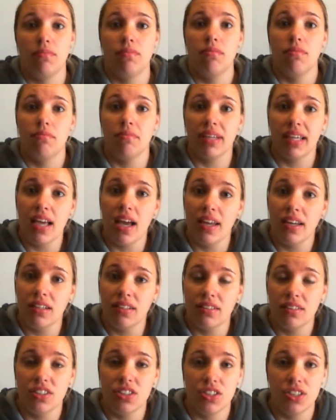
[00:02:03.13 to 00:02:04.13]

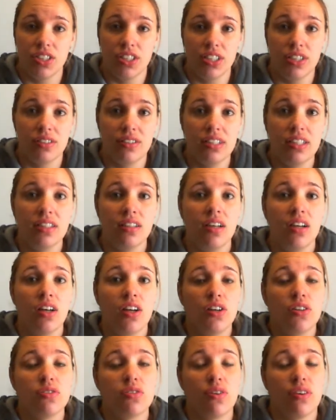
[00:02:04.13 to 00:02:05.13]
mechanical engineering.
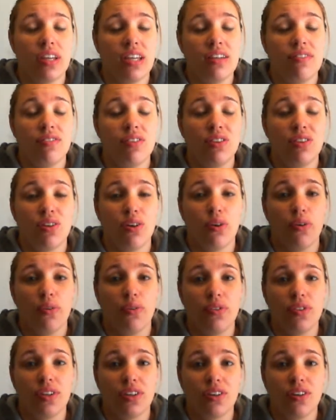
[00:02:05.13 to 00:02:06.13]
So even though
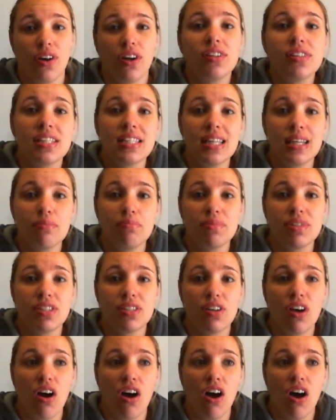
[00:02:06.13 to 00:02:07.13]
the
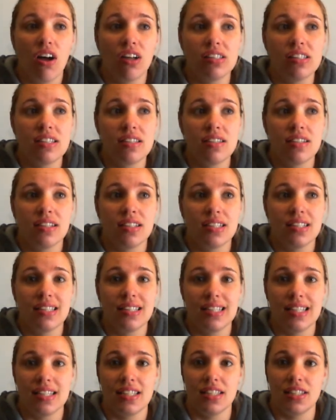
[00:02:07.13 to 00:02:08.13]
concepts aren't
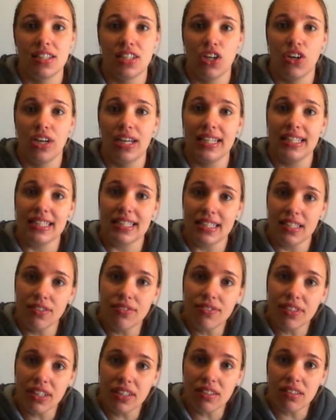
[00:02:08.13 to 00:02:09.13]
necessarily
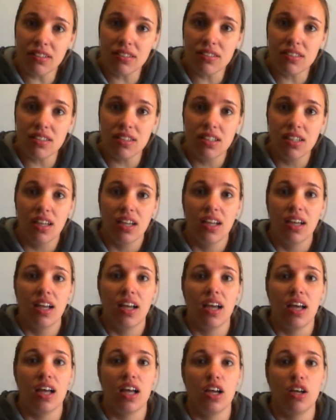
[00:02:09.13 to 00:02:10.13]
difficult,
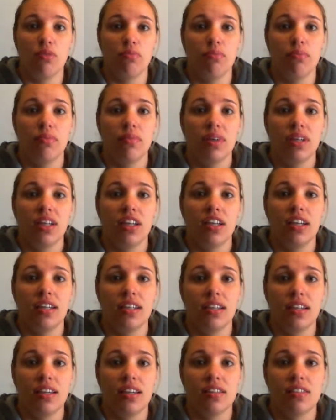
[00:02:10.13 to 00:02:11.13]

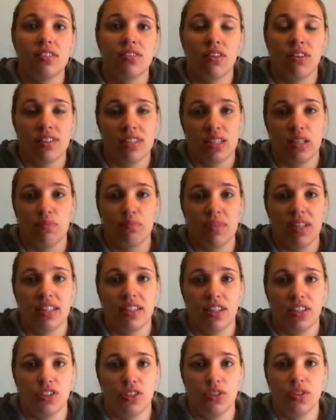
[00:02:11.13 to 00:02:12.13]
it is not something
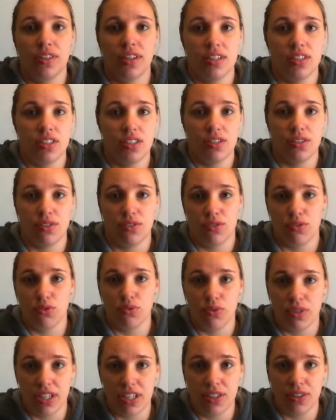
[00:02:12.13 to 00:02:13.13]
that you can just
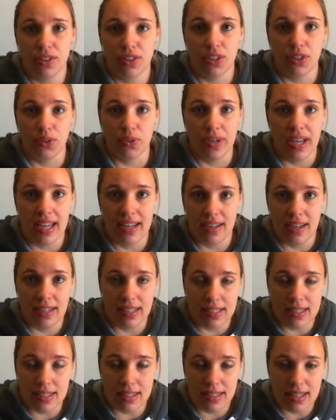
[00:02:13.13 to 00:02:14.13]
read through and
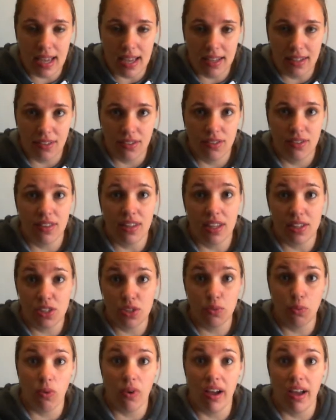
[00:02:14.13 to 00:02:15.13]
understand.
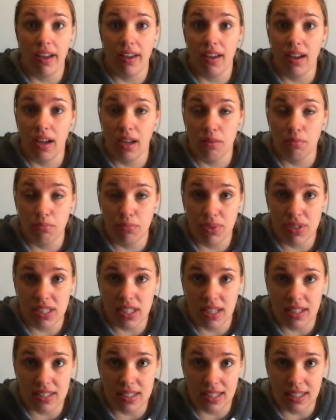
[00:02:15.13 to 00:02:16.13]
That's why I'm
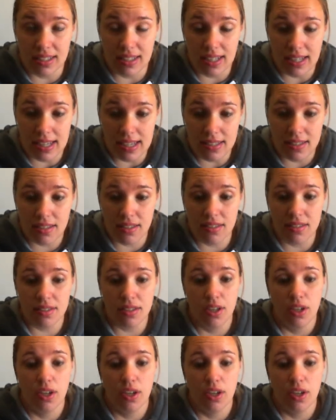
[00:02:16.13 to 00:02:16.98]
presenting the lessons.